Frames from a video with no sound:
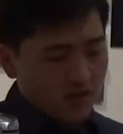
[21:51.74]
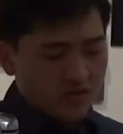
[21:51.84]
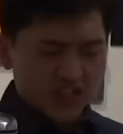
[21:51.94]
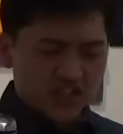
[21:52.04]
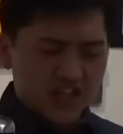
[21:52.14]

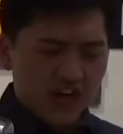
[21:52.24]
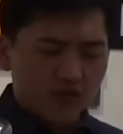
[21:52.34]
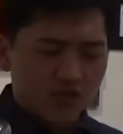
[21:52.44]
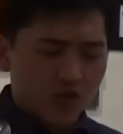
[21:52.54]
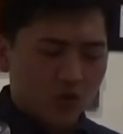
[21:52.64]
Did she have to
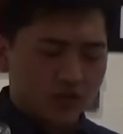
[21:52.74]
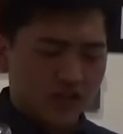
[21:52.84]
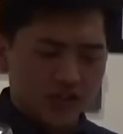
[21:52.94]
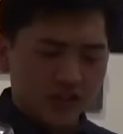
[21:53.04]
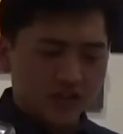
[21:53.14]
scold
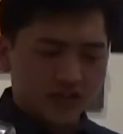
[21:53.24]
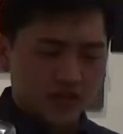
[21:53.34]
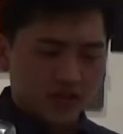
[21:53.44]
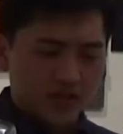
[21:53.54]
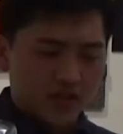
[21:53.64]
Cook?
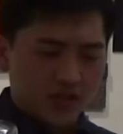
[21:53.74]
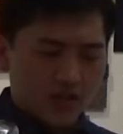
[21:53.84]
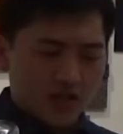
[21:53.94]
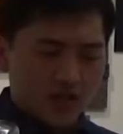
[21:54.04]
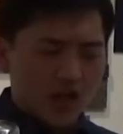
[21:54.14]

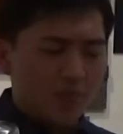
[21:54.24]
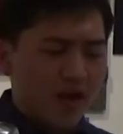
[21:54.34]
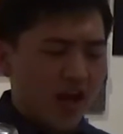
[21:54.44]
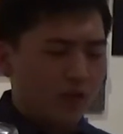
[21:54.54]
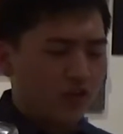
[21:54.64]
A
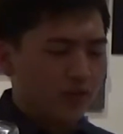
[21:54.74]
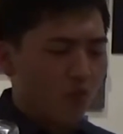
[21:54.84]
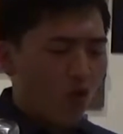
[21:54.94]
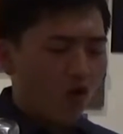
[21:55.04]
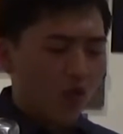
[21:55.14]
man with
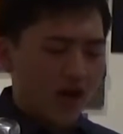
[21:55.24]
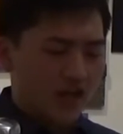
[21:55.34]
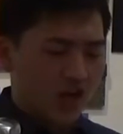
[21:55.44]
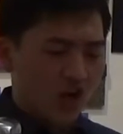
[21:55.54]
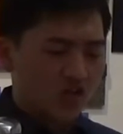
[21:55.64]
more white
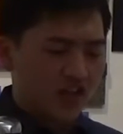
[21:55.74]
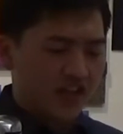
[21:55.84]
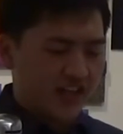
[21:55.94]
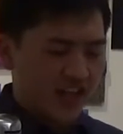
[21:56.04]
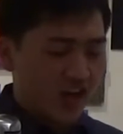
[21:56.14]
hairs
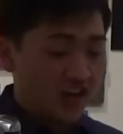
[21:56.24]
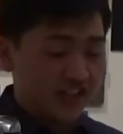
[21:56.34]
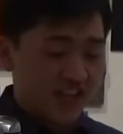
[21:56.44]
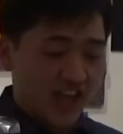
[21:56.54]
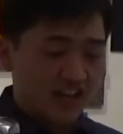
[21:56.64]
on
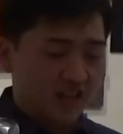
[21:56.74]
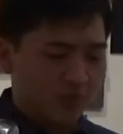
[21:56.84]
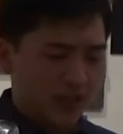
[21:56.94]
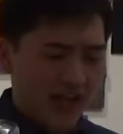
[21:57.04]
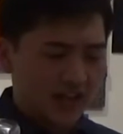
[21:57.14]
his head than
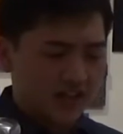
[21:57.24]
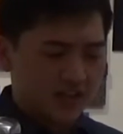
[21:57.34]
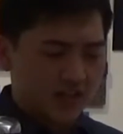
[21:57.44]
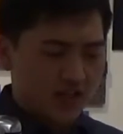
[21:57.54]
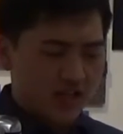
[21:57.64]
black,
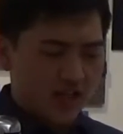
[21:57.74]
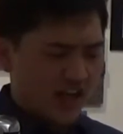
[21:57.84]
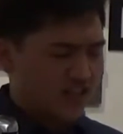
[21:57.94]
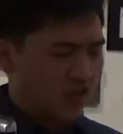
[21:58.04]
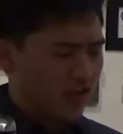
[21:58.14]

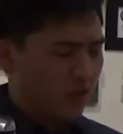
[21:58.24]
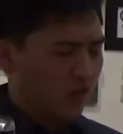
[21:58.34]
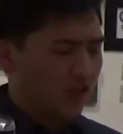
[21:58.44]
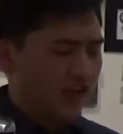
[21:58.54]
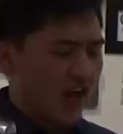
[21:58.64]
as though he were
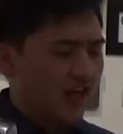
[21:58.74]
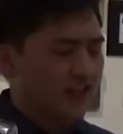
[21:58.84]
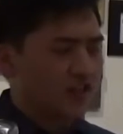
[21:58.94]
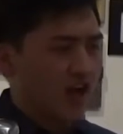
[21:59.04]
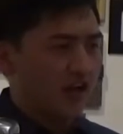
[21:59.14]
a naughty
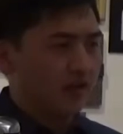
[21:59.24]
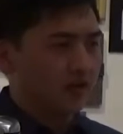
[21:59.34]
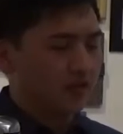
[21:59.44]
child.